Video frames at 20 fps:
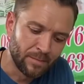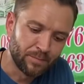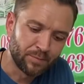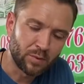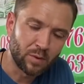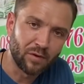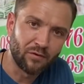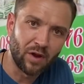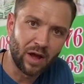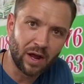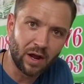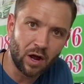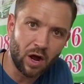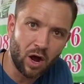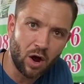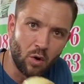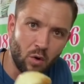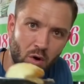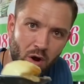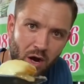with like
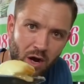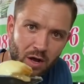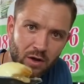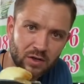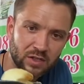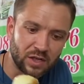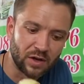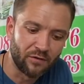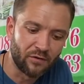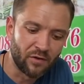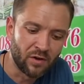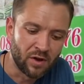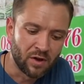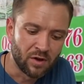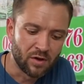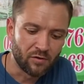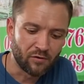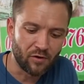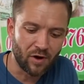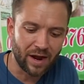whole cloves of
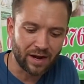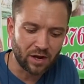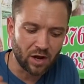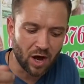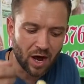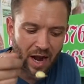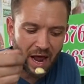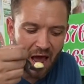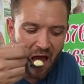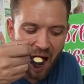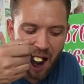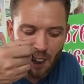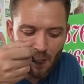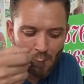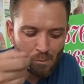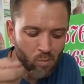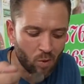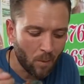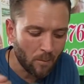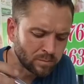fried garlic.
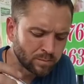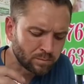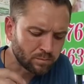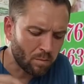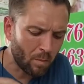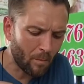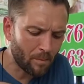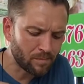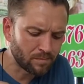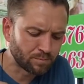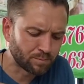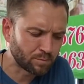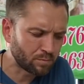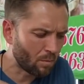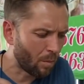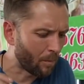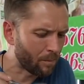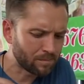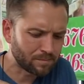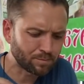
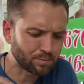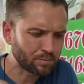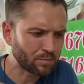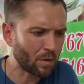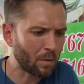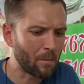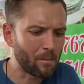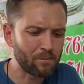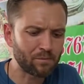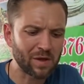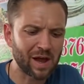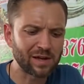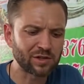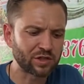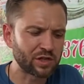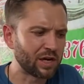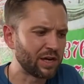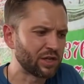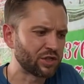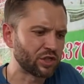Now it's
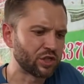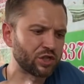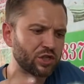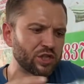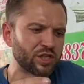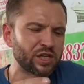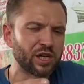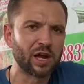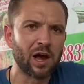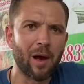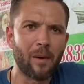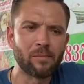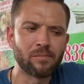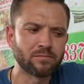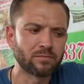delicious, just in a